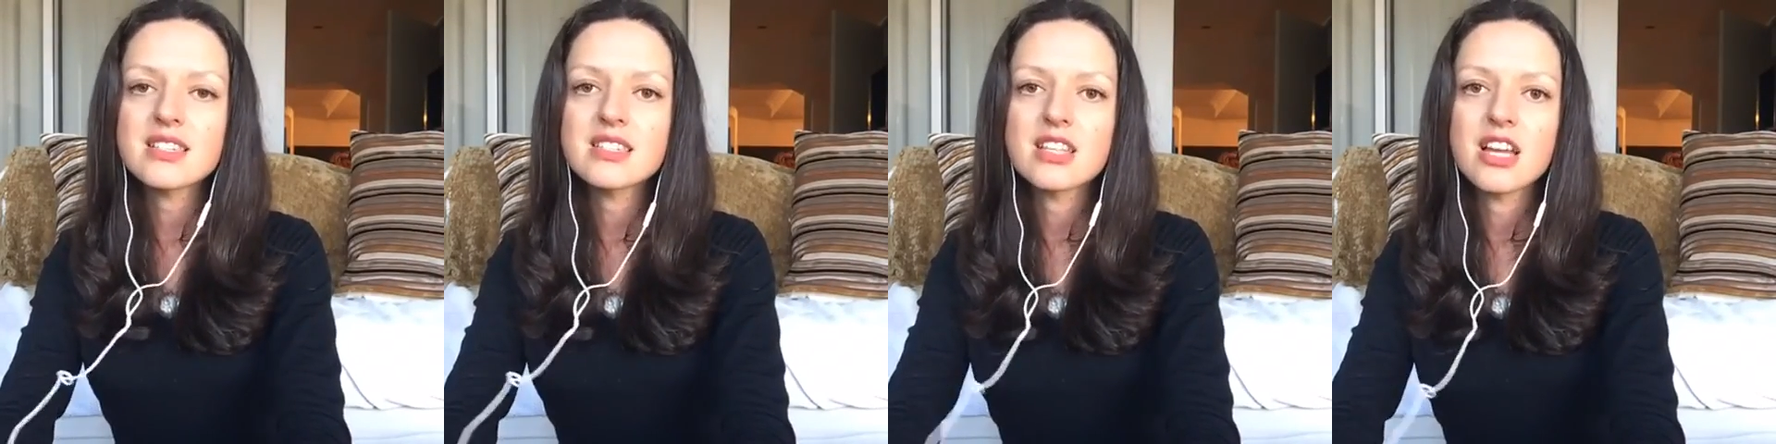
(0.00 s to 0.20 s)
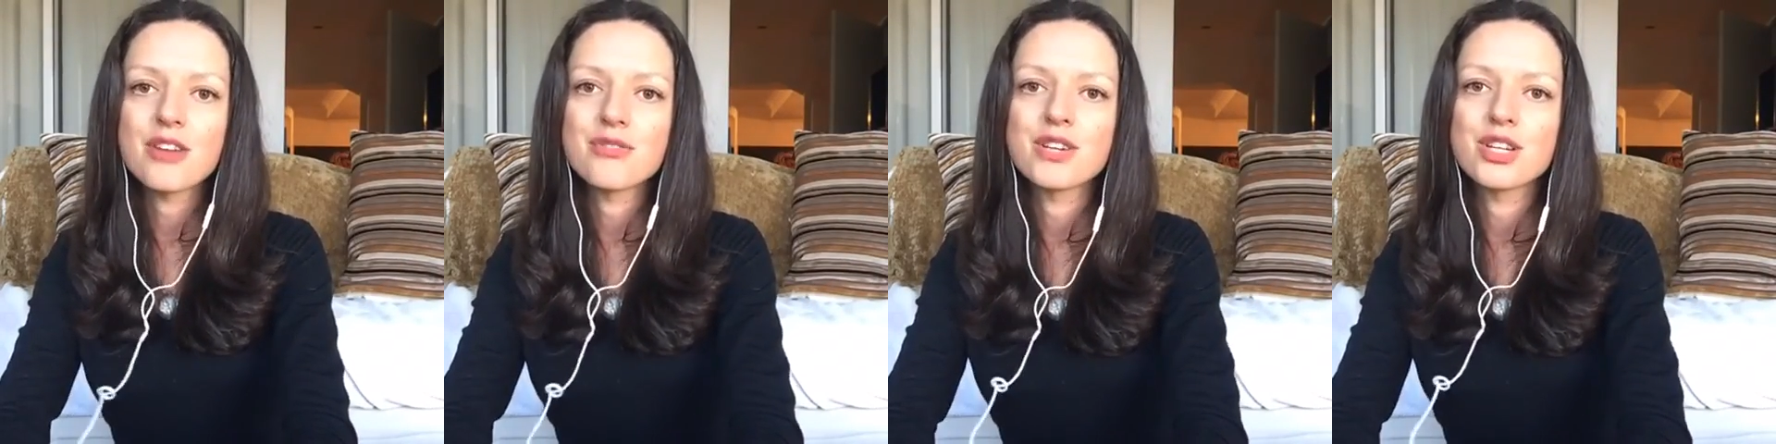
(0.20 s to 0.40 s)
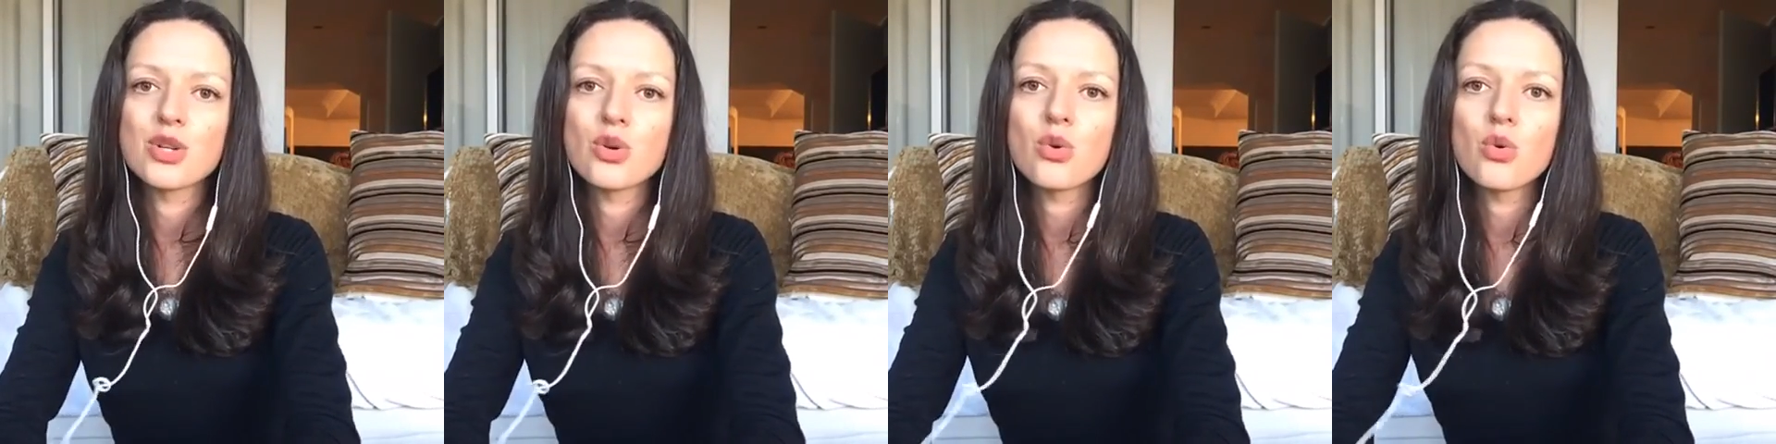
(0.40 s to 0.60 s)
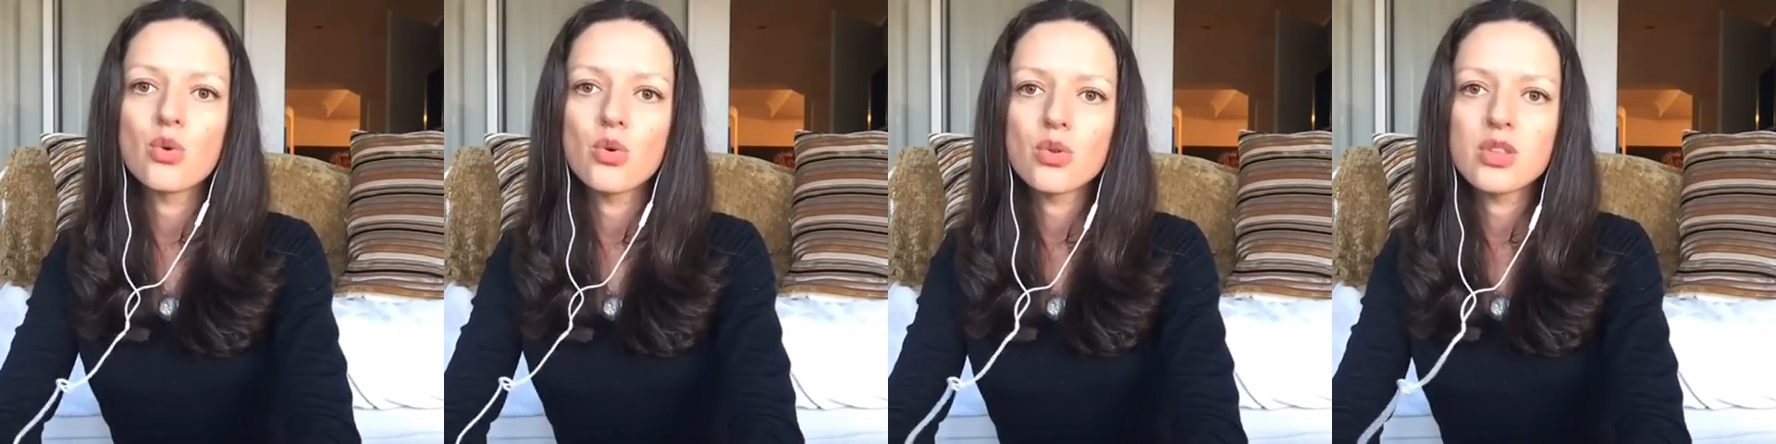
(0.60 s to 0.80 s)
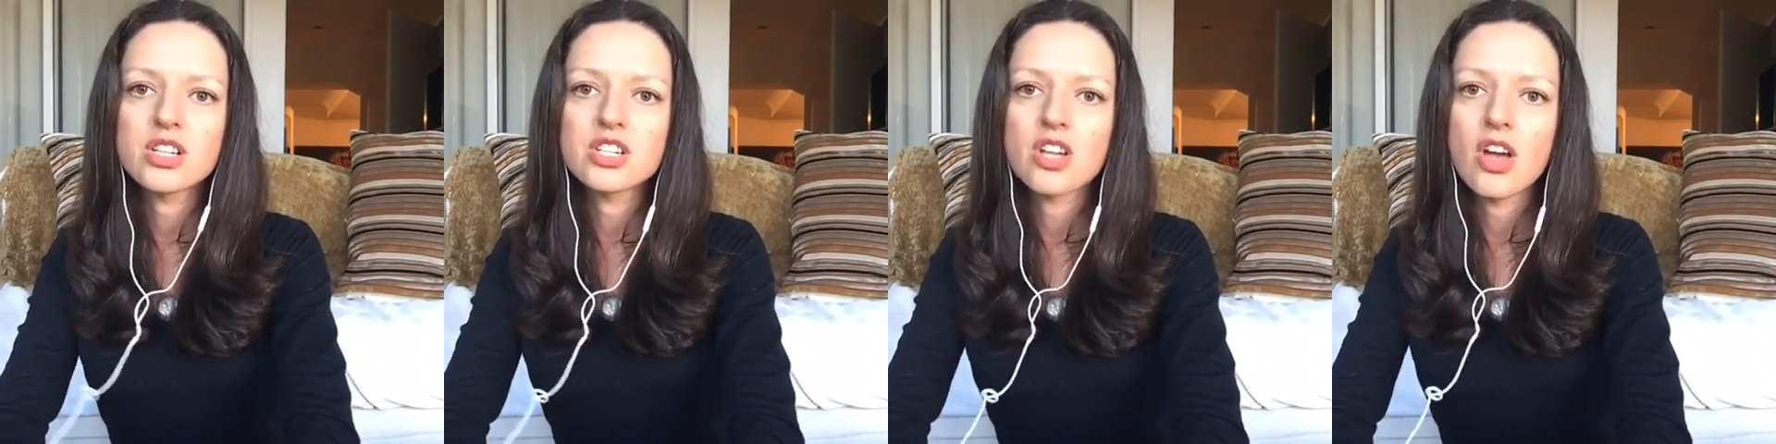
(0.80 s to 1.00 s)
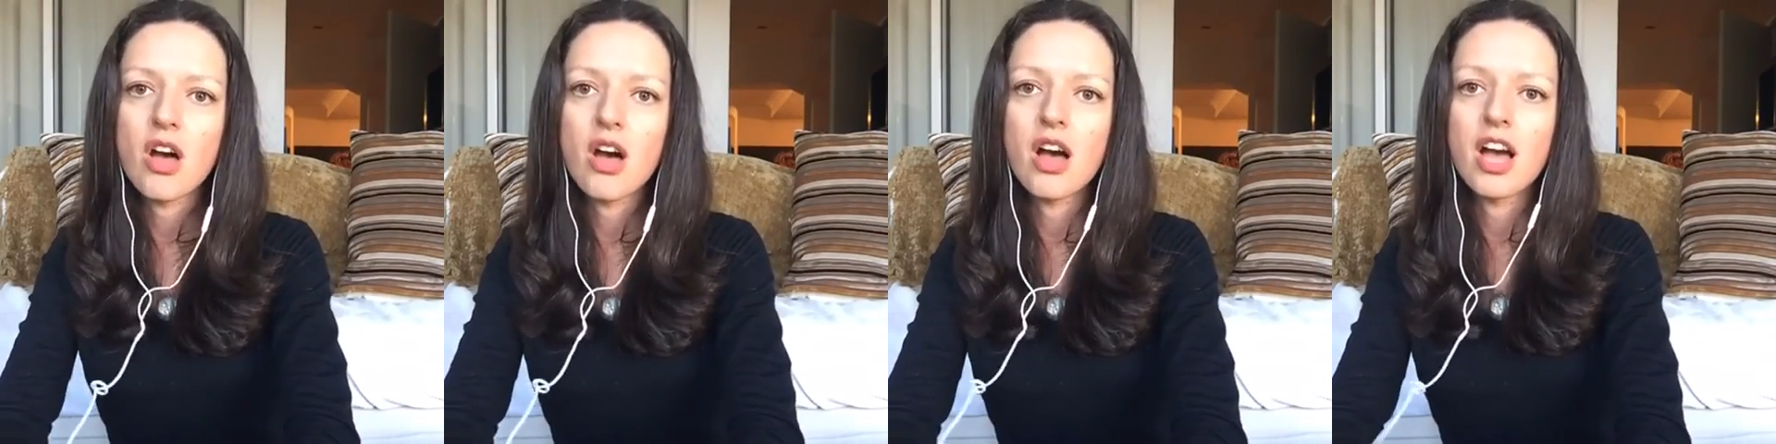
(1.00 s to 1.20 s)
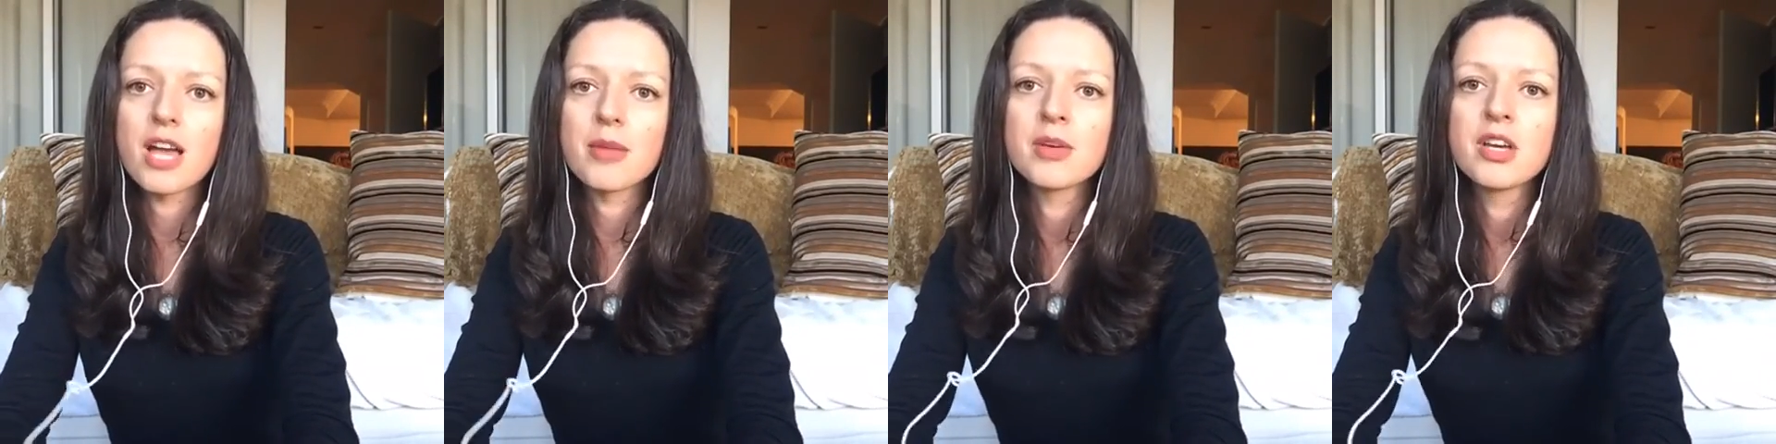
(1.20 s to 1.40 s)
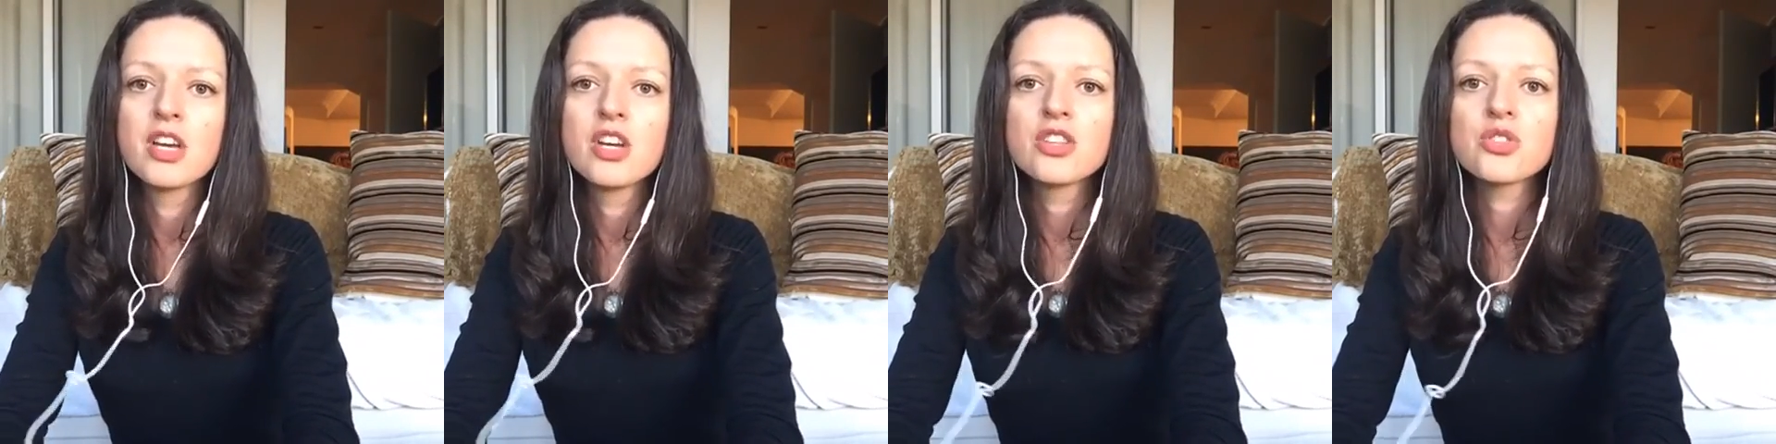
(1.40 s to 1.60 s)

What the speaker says: stuff in all the time.